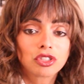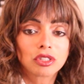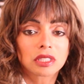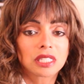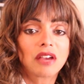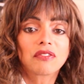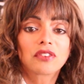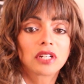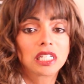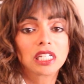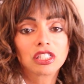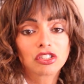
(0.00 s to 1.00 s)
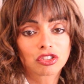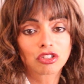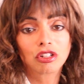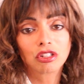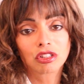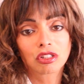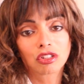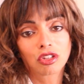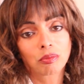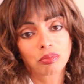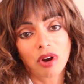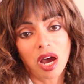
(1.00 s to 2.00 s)
should definitely insert
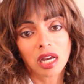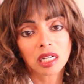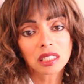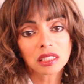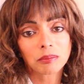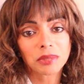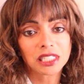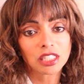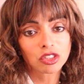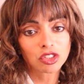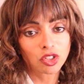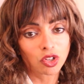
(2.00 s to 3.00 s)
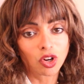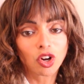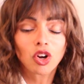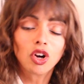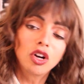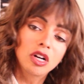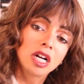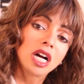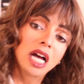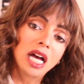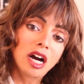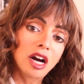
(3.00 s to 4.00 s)
your product, the Besitos or Coco,
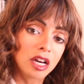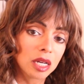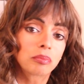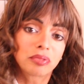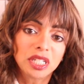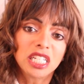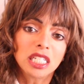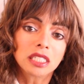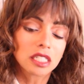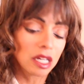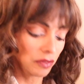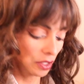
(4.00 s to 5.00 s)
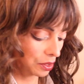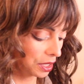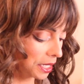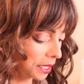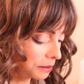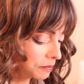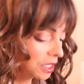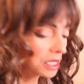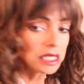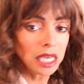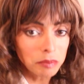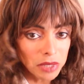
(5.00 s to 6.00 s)
on a preheated oven, okay?
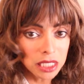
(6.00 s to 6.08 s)
10